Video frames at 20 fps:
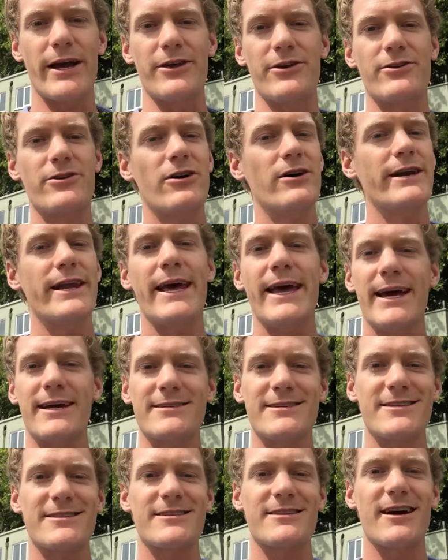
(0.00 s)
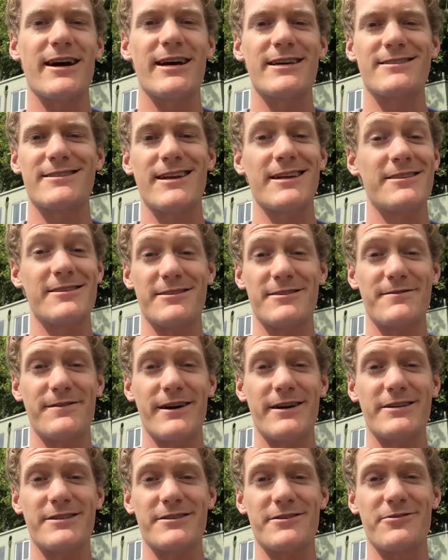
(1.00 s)
You can't exercise that
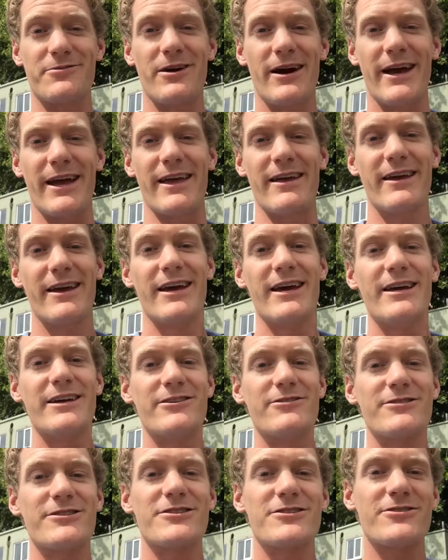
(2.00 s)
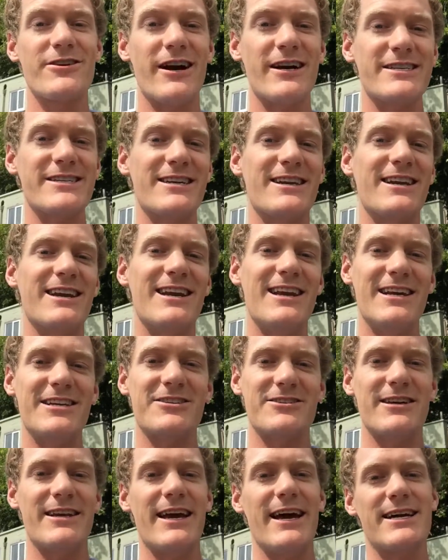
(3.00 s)
dysfunction away. Your structure
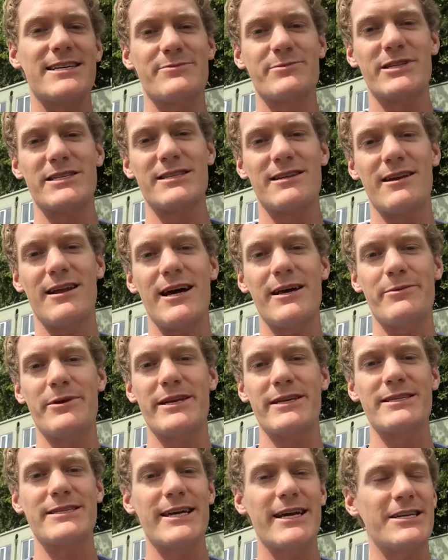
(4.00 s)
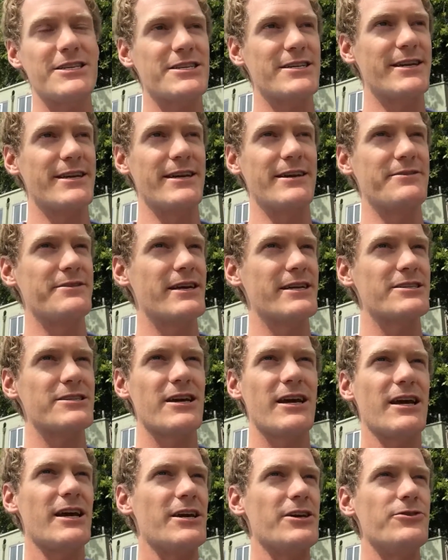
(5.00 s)
literally has misalignment and tension in it that
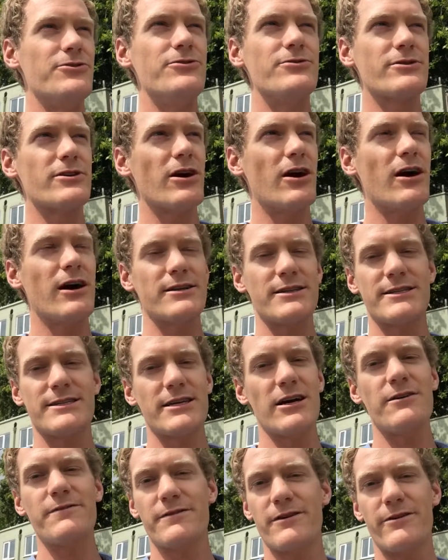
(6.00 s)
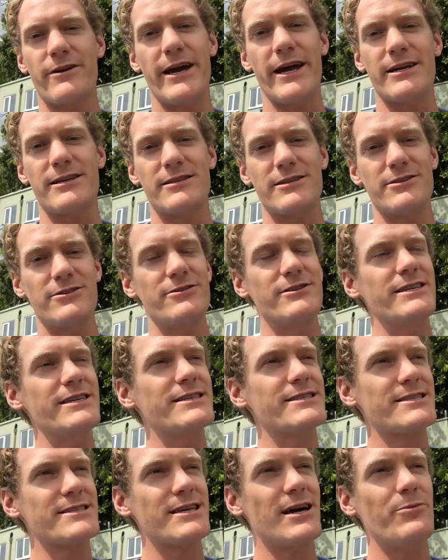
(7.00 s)
you can't self-correct. You
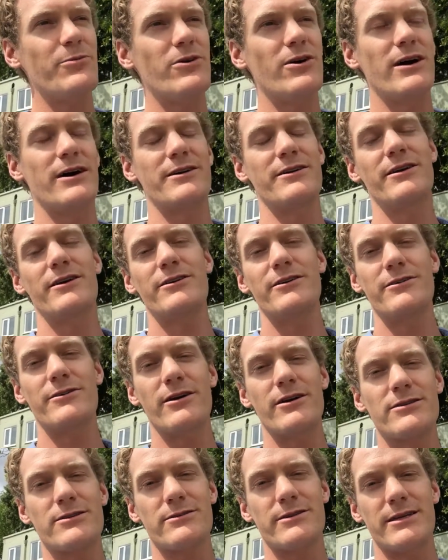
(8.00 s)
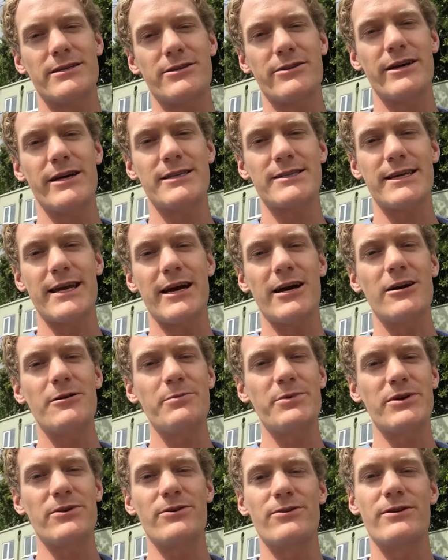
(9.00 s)
need someone who knows what they're doing to
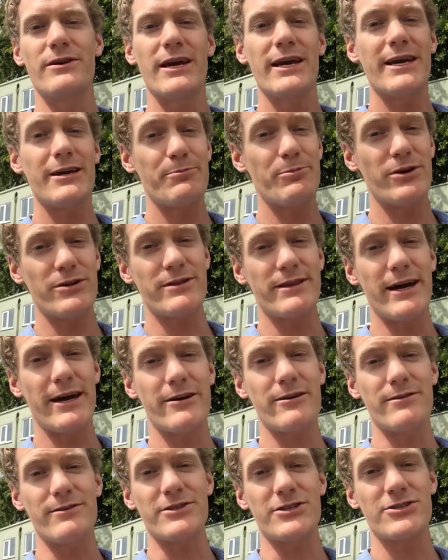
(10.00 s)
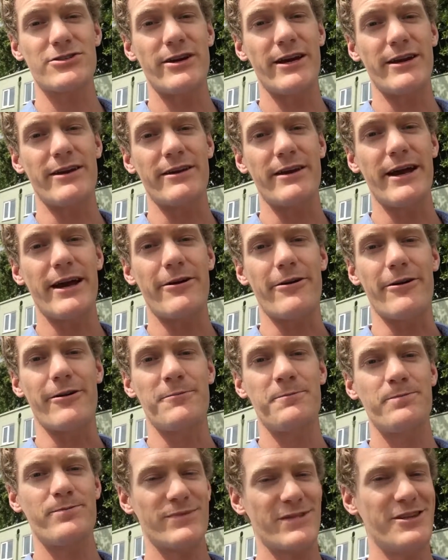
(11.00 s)
help you put that on the straight and narrow.
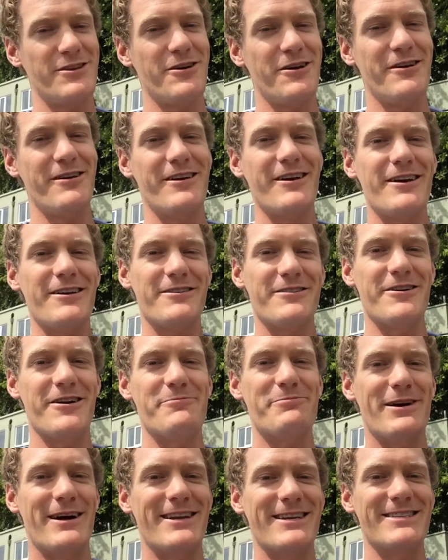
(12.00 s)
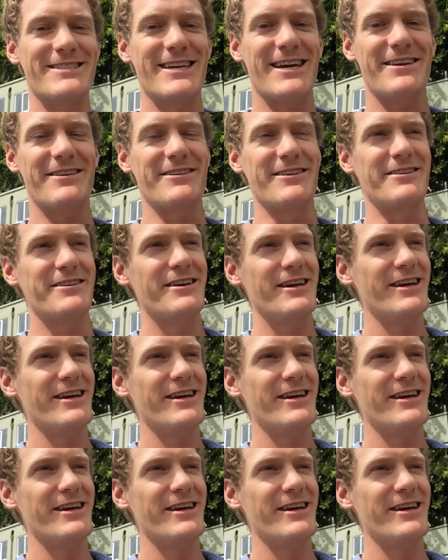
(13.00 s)
No pun intended.